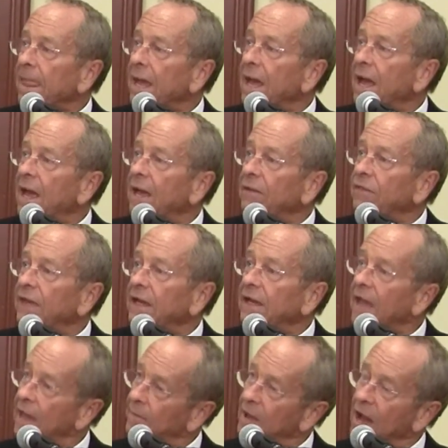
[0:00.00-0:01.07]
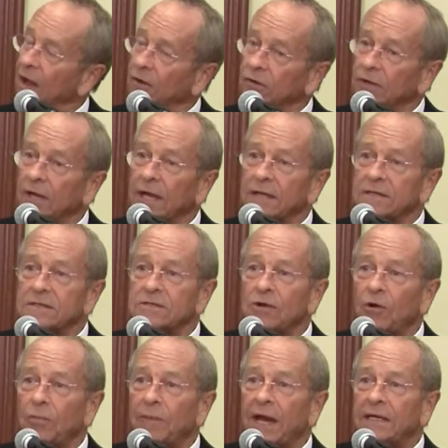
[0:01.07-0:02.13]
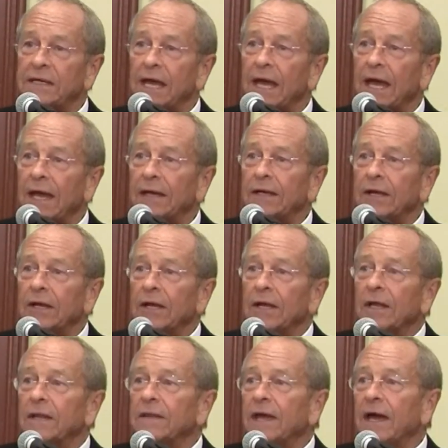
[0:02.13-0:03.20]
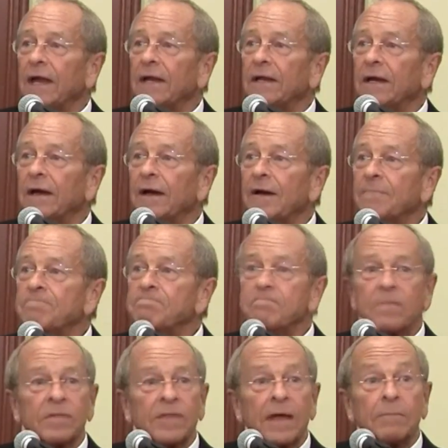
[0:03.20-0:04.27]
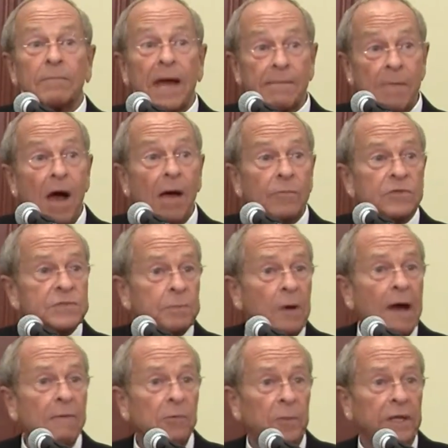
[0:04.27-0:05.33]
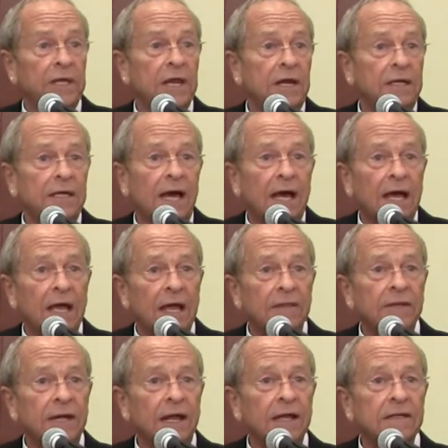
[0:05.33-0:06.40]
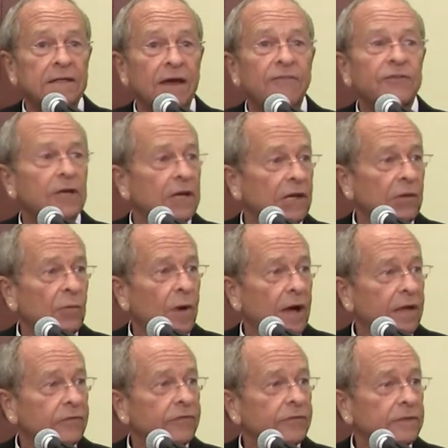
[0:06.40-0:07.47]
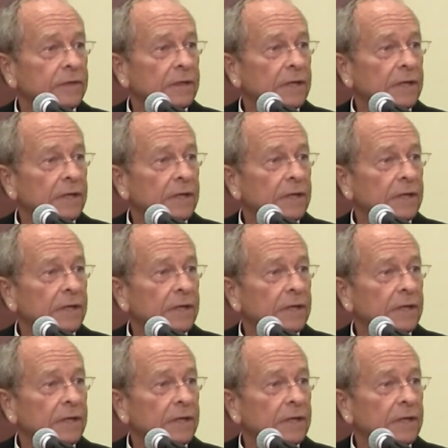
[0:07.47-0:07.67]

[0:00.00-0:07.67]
and they came out and told my dad that, um, that my mom was probably going to die and that I definitely was.